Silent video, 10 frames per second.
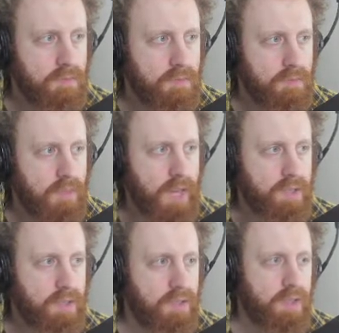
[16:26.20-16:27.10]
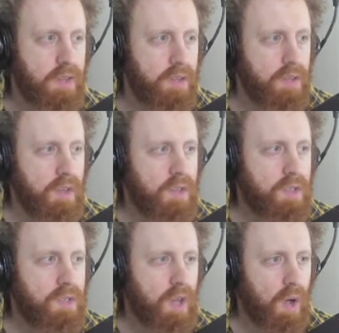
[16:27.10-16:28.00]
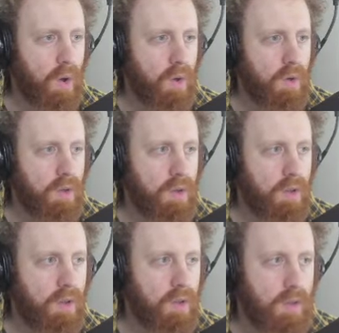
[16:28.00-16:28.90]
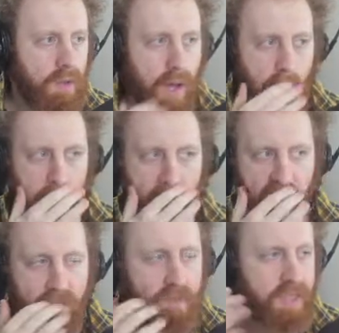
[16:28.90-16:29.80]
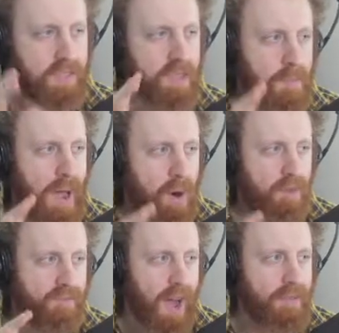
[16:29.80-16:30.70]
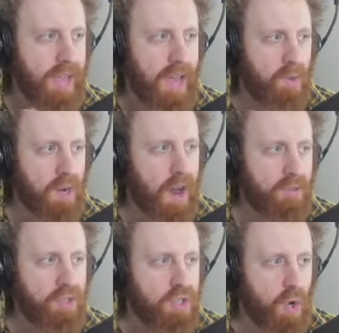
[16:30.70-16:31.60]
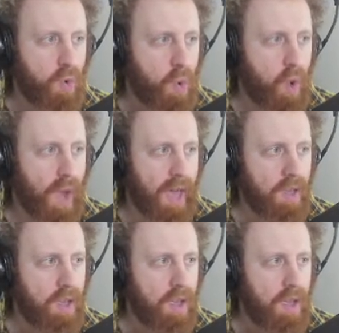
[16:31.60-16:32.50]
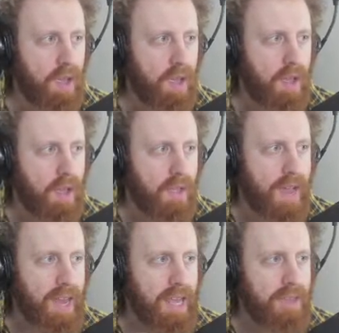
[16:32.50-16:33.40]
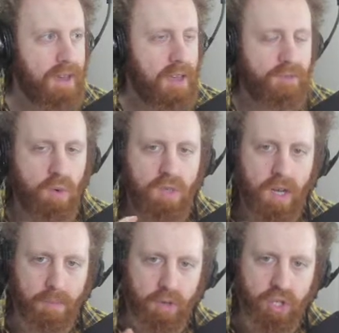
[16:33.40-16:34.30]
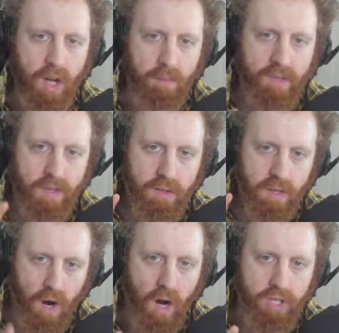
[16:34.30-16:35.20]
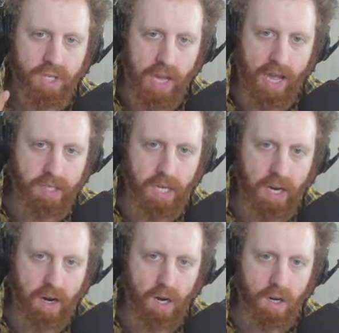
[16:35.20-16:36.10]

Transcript: Nice. So, this is the power of 5K. It recovers so quick that even if you double jump to dodge the anti-air,